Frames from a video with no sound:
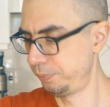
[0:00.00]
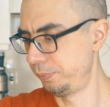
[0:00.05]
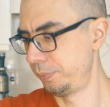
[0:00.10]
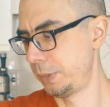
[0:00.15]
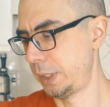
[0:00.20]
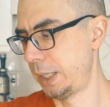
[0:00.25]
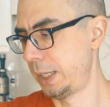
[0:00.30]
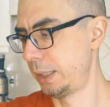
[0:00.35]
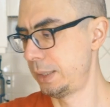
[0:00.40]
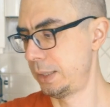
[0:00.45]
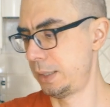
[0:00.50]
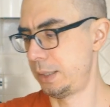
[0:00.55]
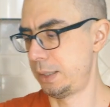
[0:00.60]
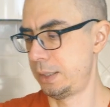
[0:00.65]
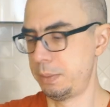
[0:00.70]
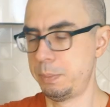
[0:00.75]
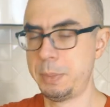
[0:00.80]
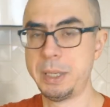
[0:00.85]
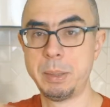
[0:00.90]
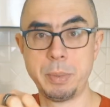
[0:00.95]

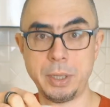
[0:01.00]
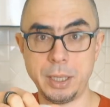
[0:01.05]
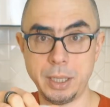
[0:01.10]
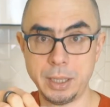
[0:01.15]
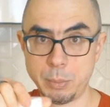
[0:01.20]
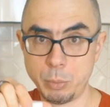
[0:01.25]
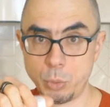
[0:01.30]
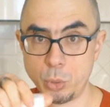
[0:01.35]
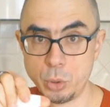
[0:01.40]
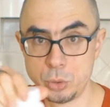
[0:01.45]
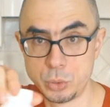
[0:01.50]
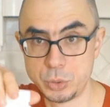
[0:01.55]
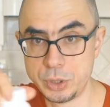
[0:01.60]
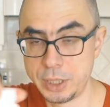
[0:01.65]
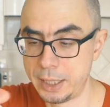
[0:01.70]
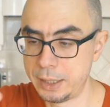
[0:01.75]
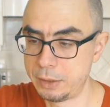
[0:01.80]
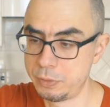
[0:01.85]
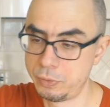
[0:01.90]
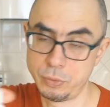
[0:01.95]
that's Berberine I'm going to
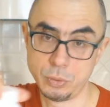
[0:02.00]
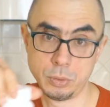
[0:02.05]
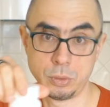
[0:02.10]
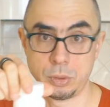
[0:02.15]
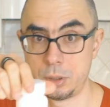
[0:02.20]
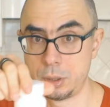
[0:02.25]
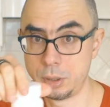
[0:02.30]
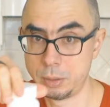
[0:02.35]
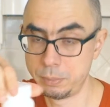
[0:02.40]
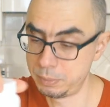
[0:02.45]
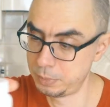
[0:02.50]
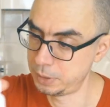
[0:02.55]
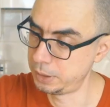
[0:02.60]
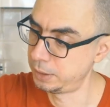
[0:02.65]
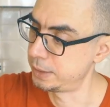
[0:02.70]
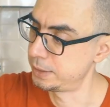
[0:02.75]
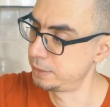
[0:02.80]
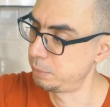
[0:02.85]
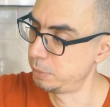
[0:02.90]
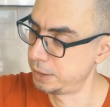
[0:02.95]
take for
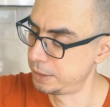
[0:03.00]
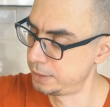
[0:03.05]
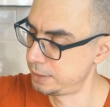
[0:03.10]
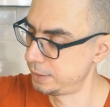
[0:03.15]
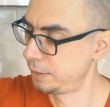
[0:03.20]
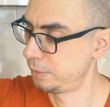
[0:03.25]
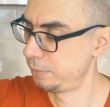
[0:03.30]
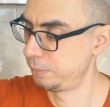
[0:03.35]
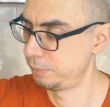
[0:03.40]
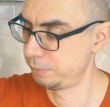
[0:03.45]
another month.